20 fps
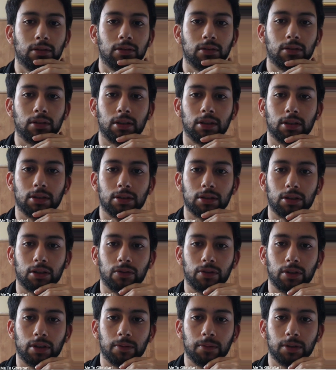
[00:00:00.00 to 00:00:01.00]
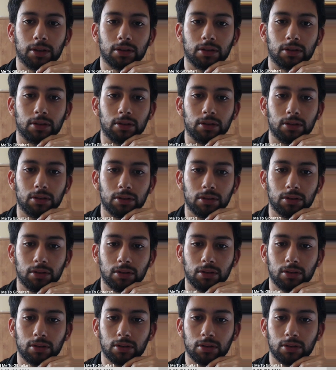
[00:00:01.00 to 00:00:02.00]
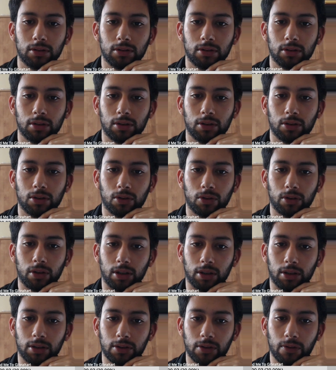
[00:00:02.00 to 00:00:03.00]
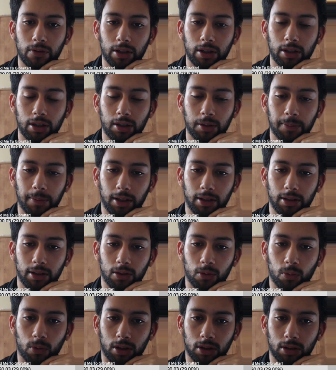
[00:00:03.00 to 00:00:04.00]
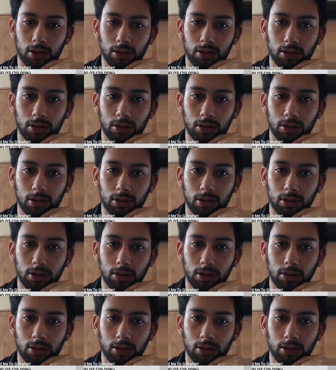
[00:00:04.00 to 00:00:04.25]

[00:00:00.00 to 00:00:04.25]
Against the Grandmaster. Okay, threatening mate in one.